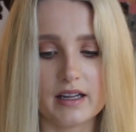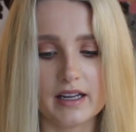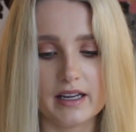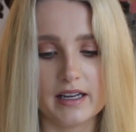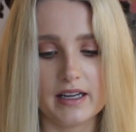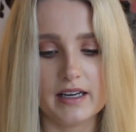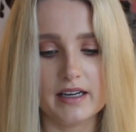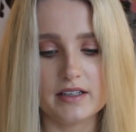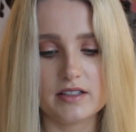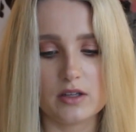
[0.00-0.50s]

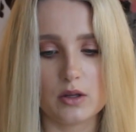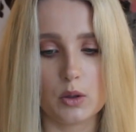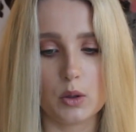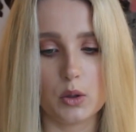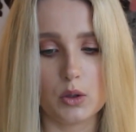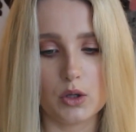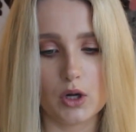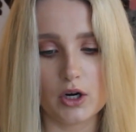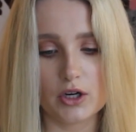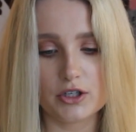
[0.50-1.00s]
it is a
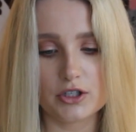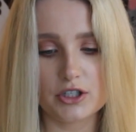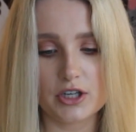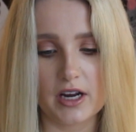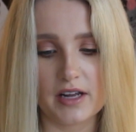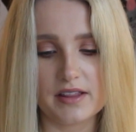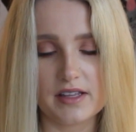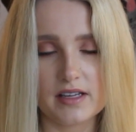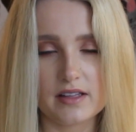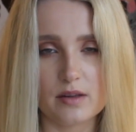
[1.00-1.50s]
little large.
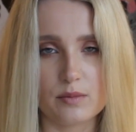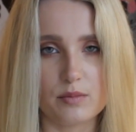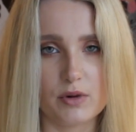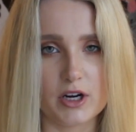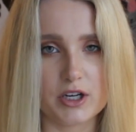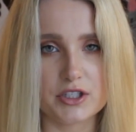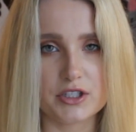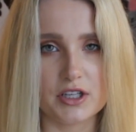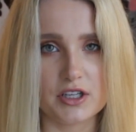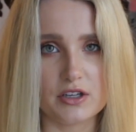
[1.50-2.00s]
I think the
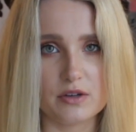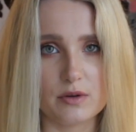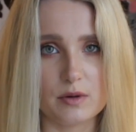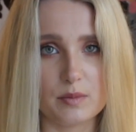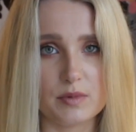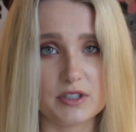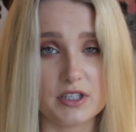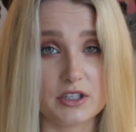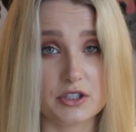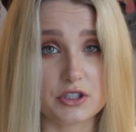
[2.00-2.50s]
brush that you
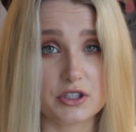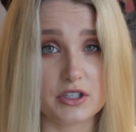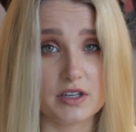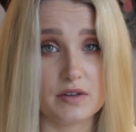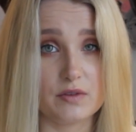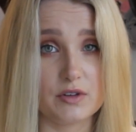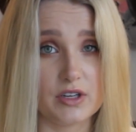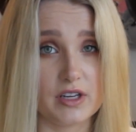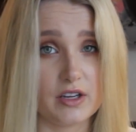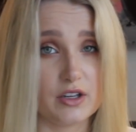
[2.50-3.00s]
would potentially
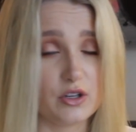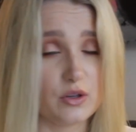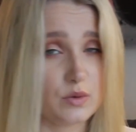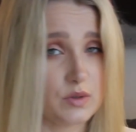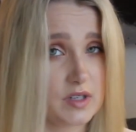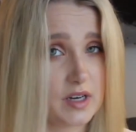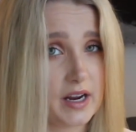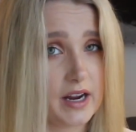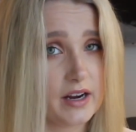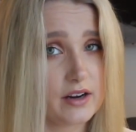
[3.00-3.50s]
even
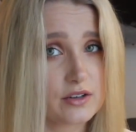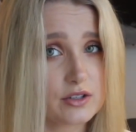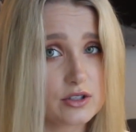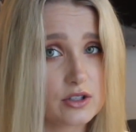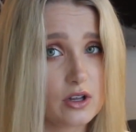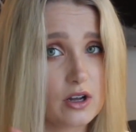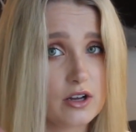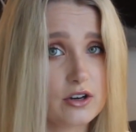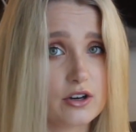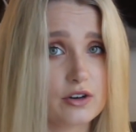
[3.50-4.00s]
use at a hair
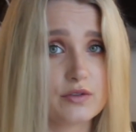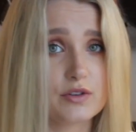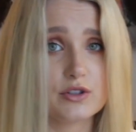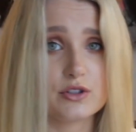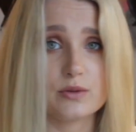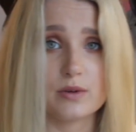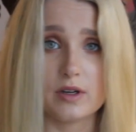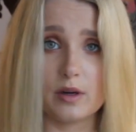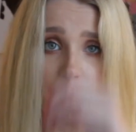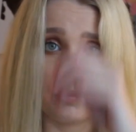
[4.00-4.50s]
salon, or if you're
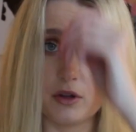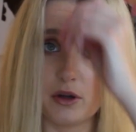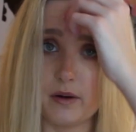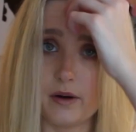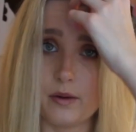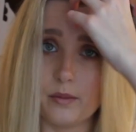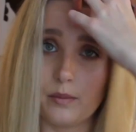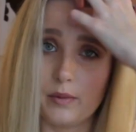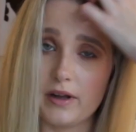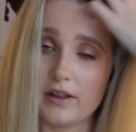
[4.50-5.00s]
doing a
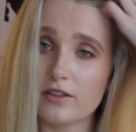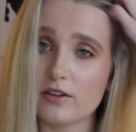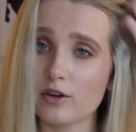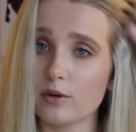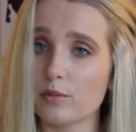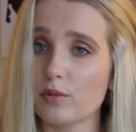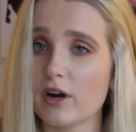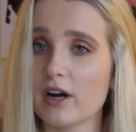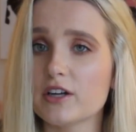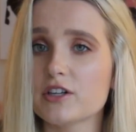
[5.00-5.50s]
blowout with
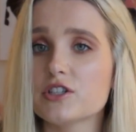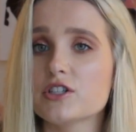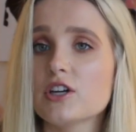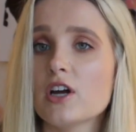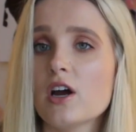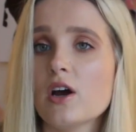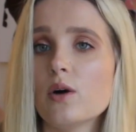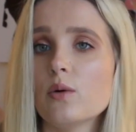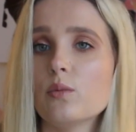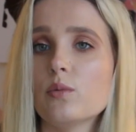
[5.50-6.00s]
your brush,
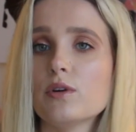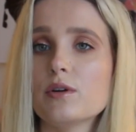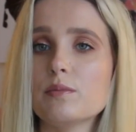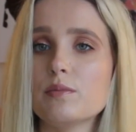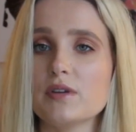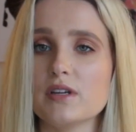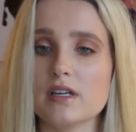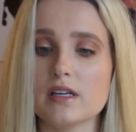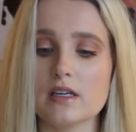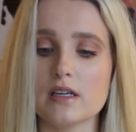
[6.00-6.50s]
would
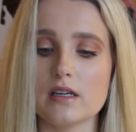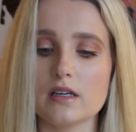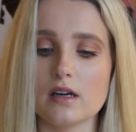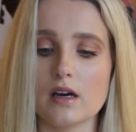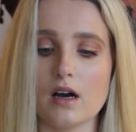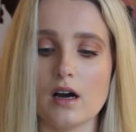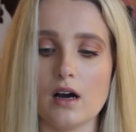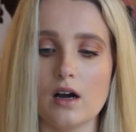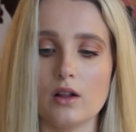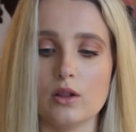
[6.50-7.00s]

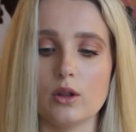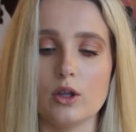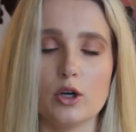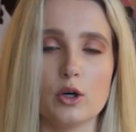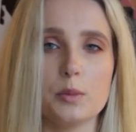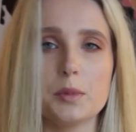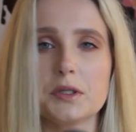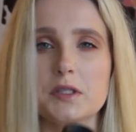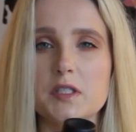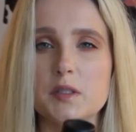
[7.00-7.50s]
be a
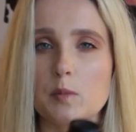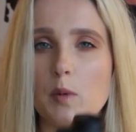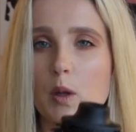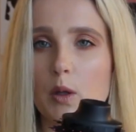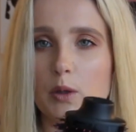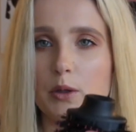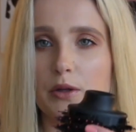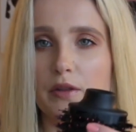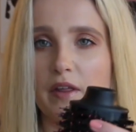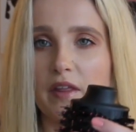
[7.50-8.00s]
little bit
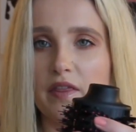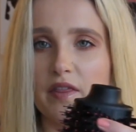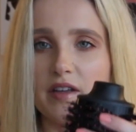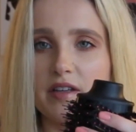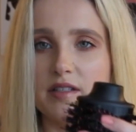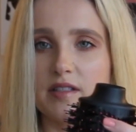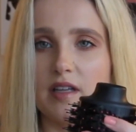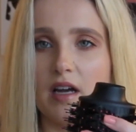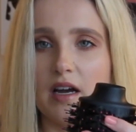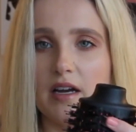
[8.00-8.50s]
smaller than
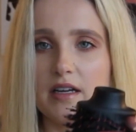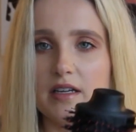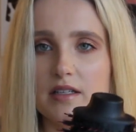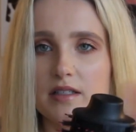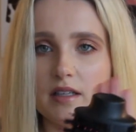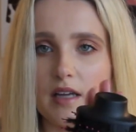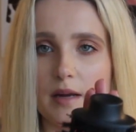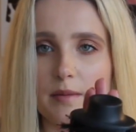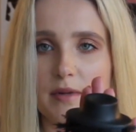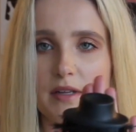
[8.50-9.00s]
this
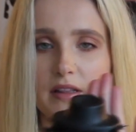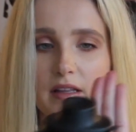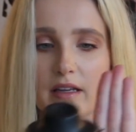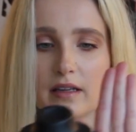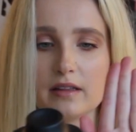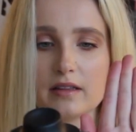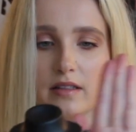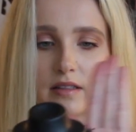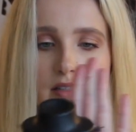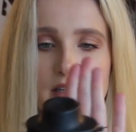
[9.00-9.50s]
size. I mean,
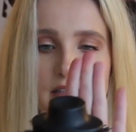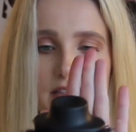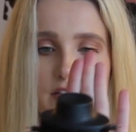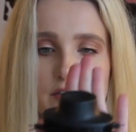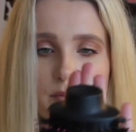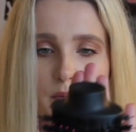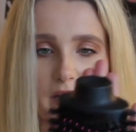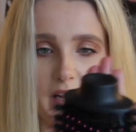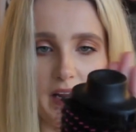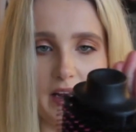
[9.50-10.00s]
like the size
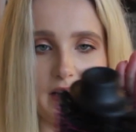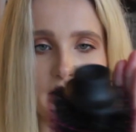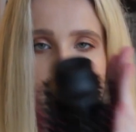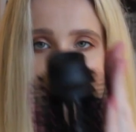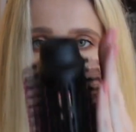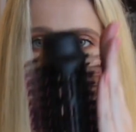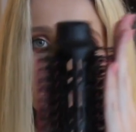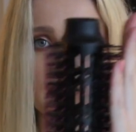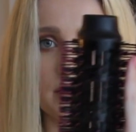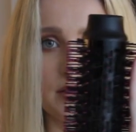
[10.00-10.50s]
of my
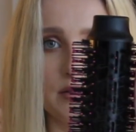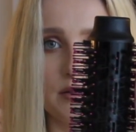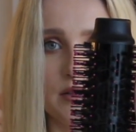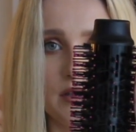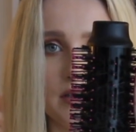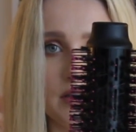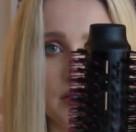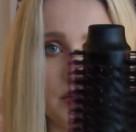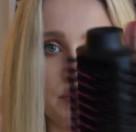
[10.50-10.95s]
hand, it's